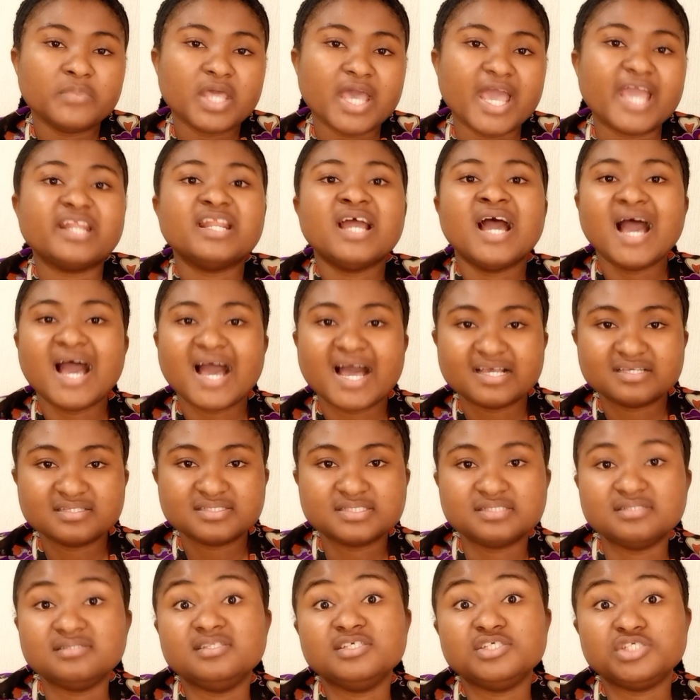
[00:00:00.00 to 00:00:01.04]

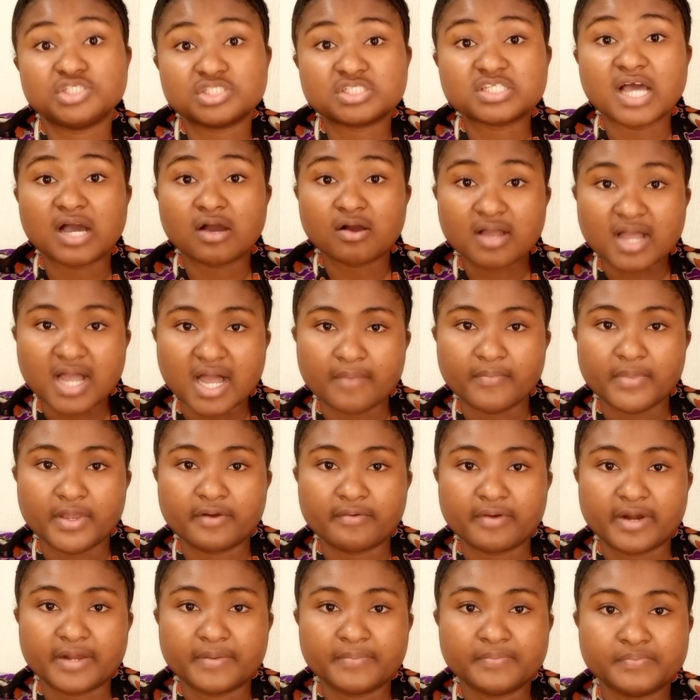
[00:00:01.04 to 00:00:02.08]
enhanced digital
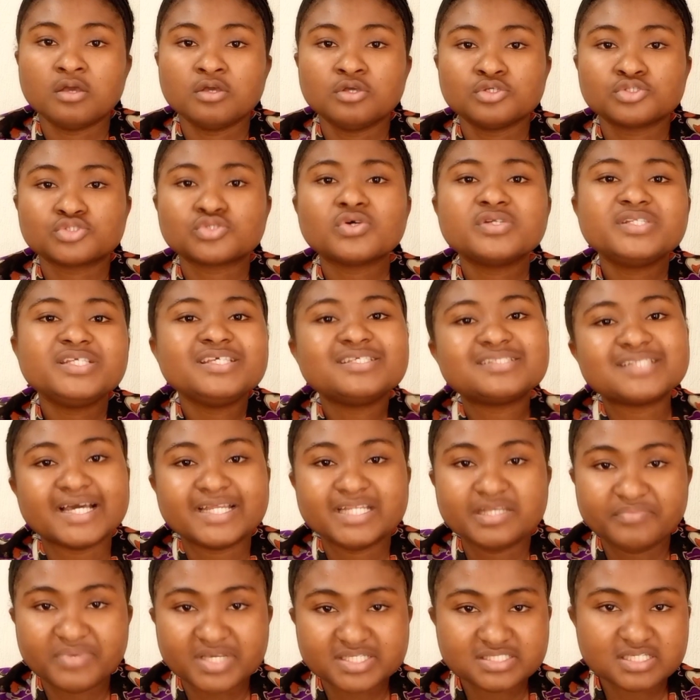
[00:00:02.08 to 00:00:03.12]
camera. So these are
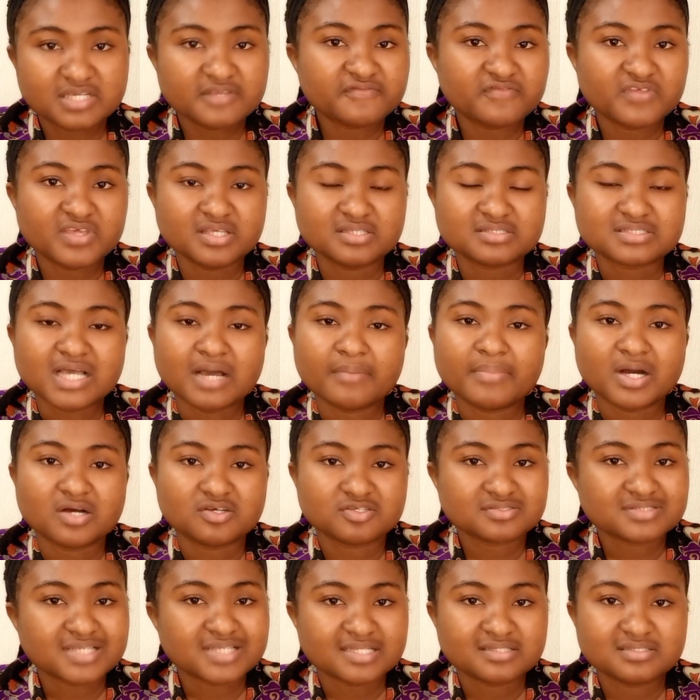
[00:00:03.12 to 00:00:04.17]
the basic things
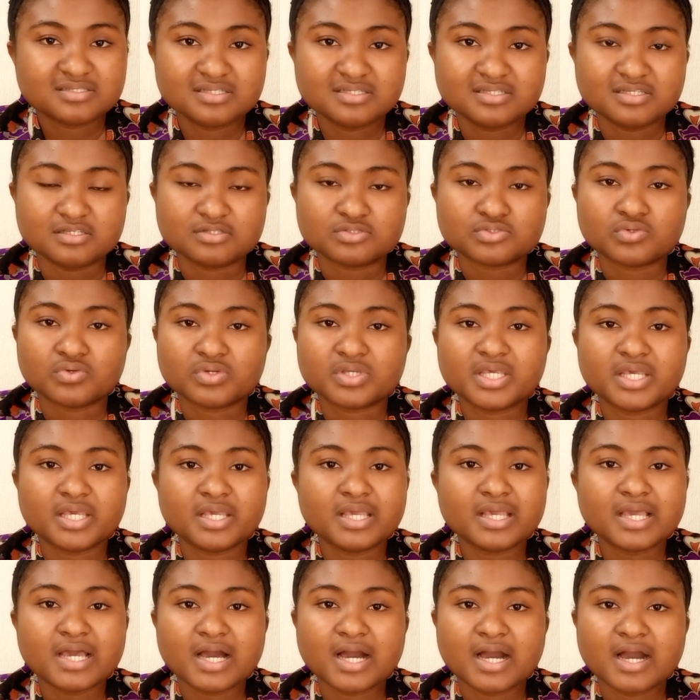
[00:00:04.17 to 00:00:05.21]
about starting it,
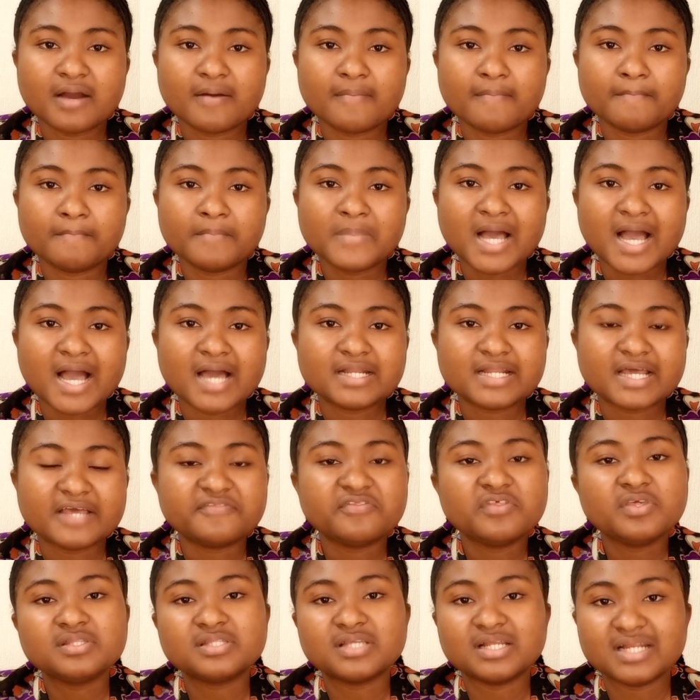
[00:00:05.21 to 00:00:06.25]
okay? And I
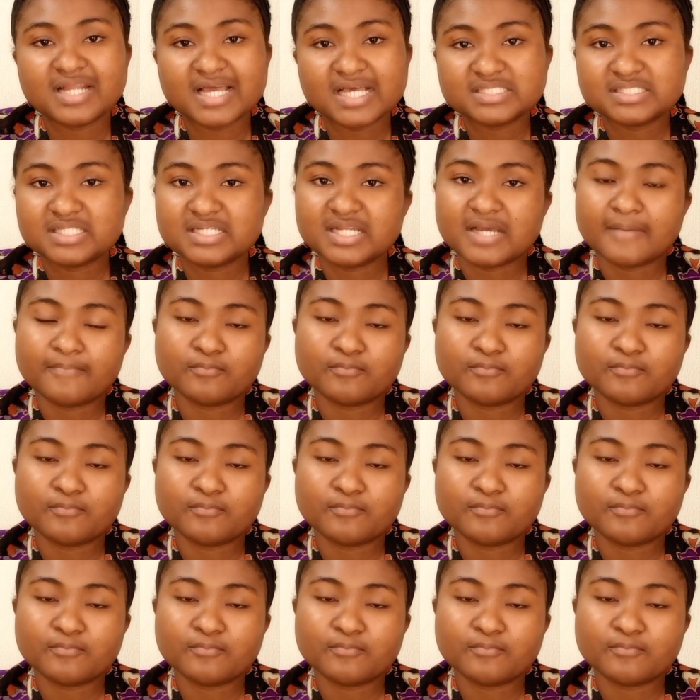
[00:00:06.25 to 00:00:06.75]
think the last thing